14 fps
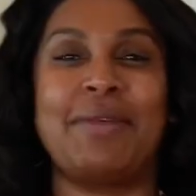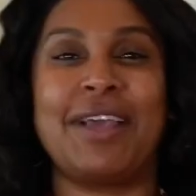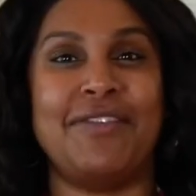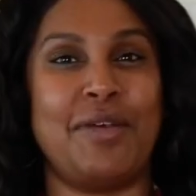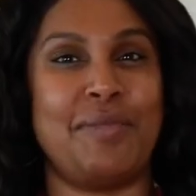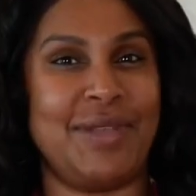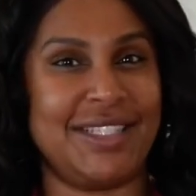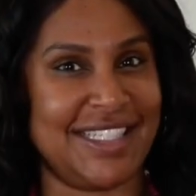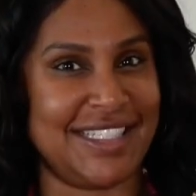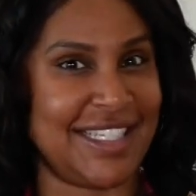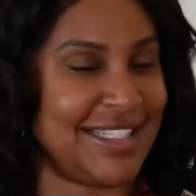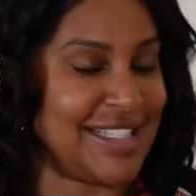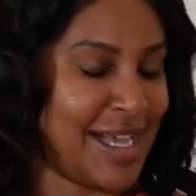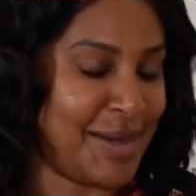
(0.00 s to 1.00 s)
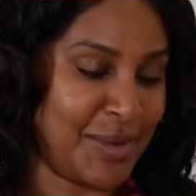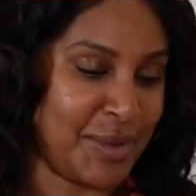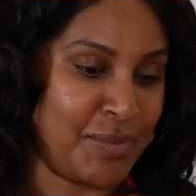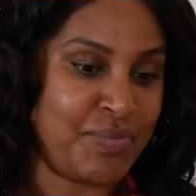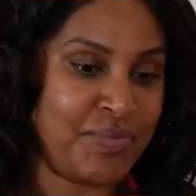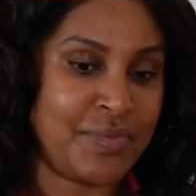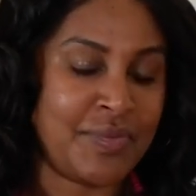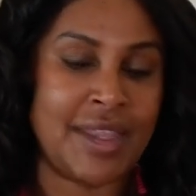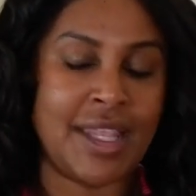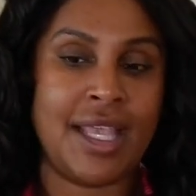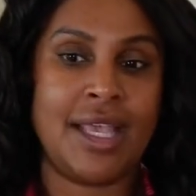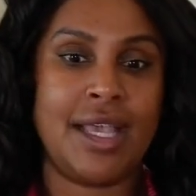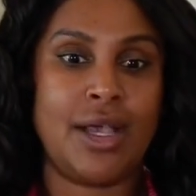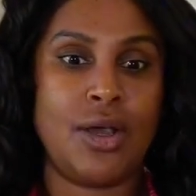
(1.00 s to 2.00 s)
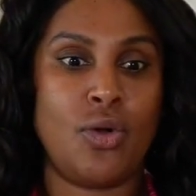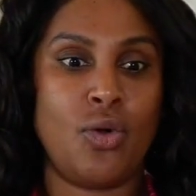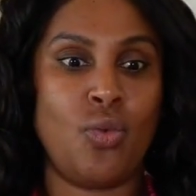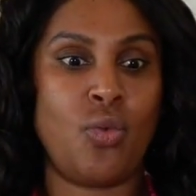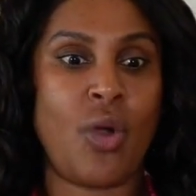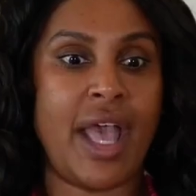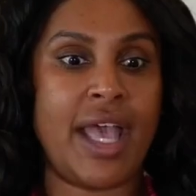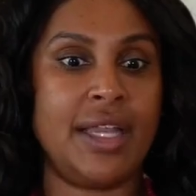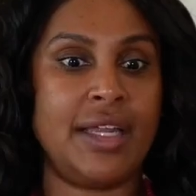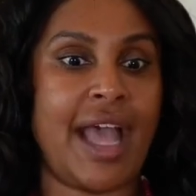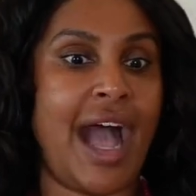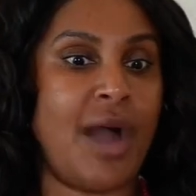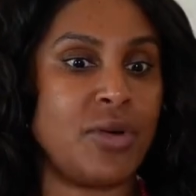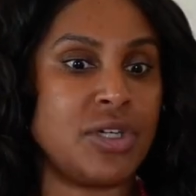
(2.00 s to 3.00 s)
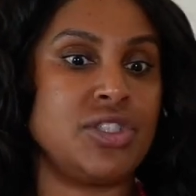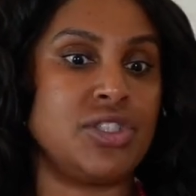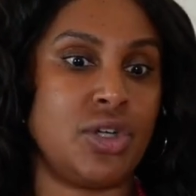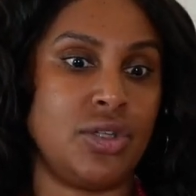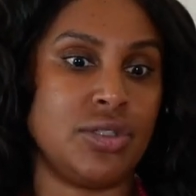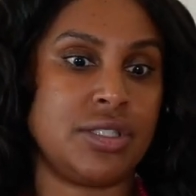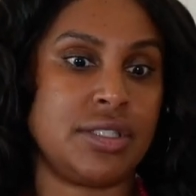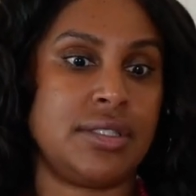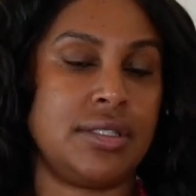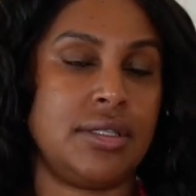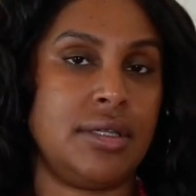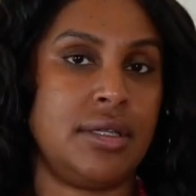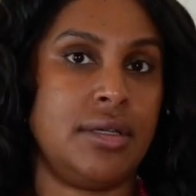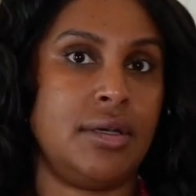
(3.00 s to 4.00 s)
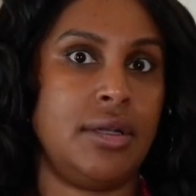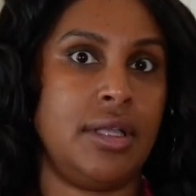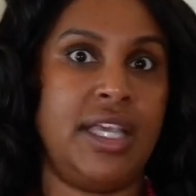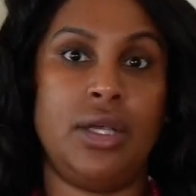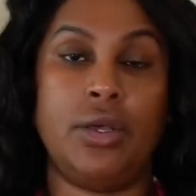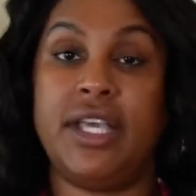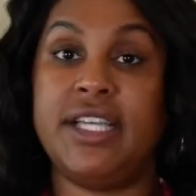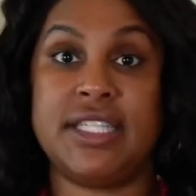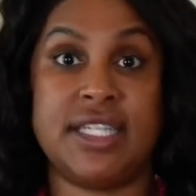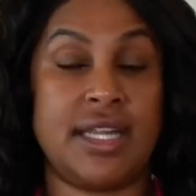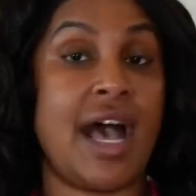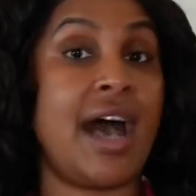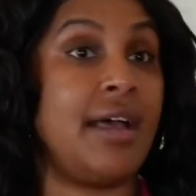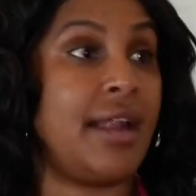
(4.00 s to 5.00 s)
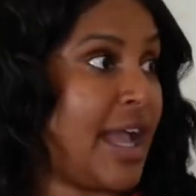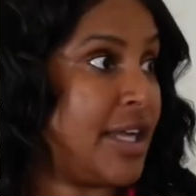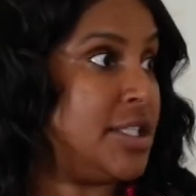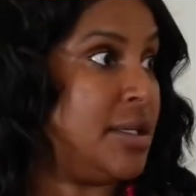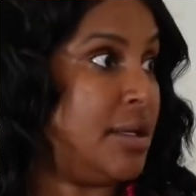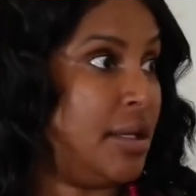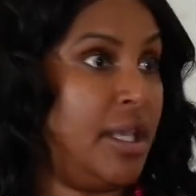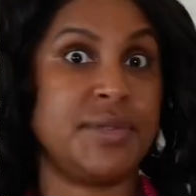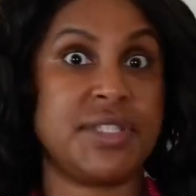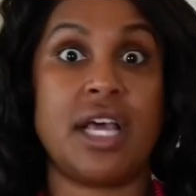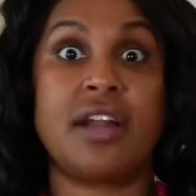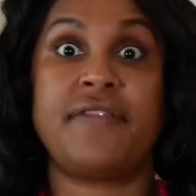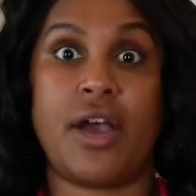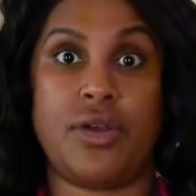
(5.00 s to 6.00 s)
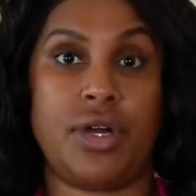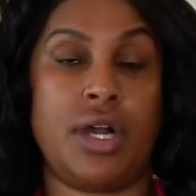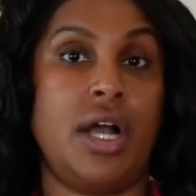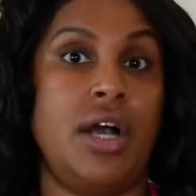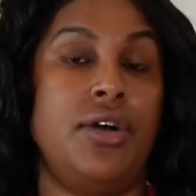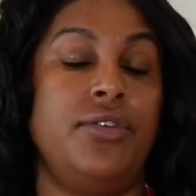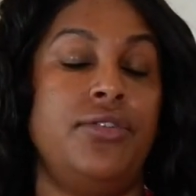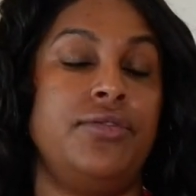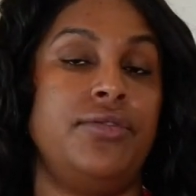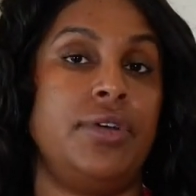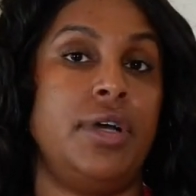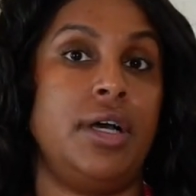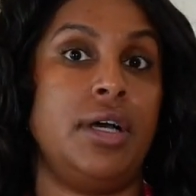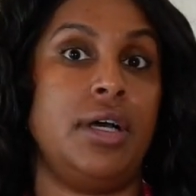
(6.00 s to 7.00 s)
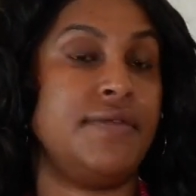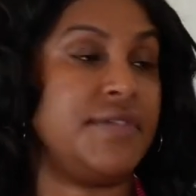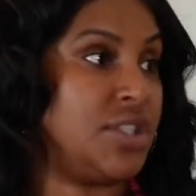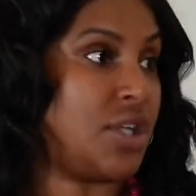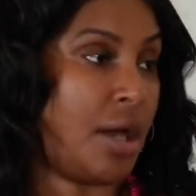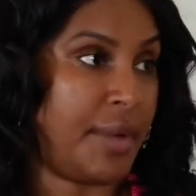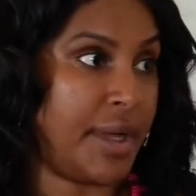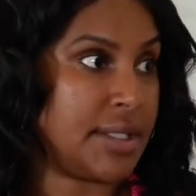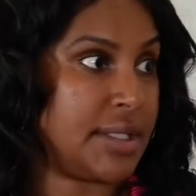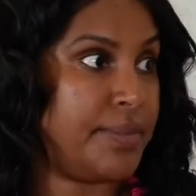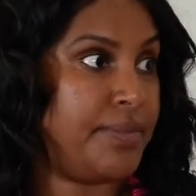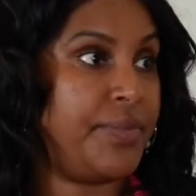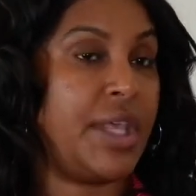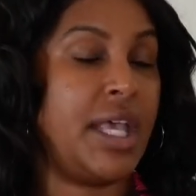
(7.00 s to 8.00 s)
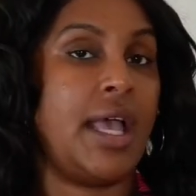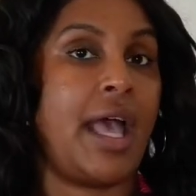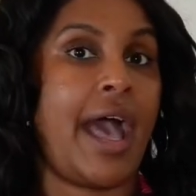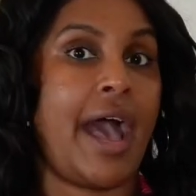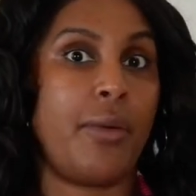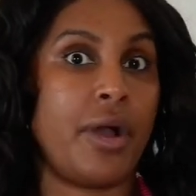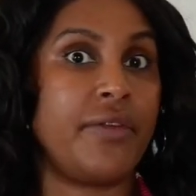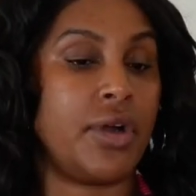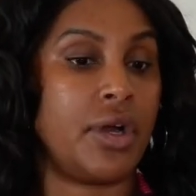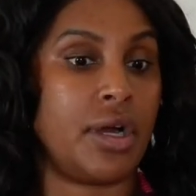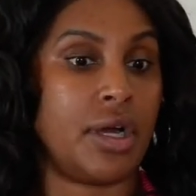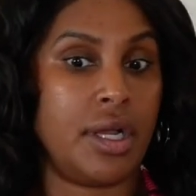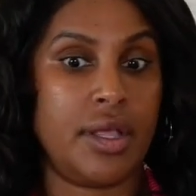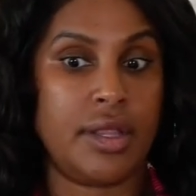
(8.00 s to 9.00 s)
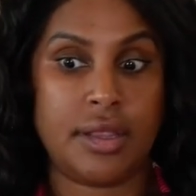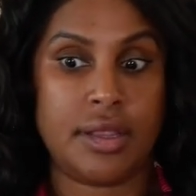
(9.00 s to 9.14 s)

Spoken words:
I'm gonna give a business example. When Howard Schultz, he was not a founder of Starbucks. However,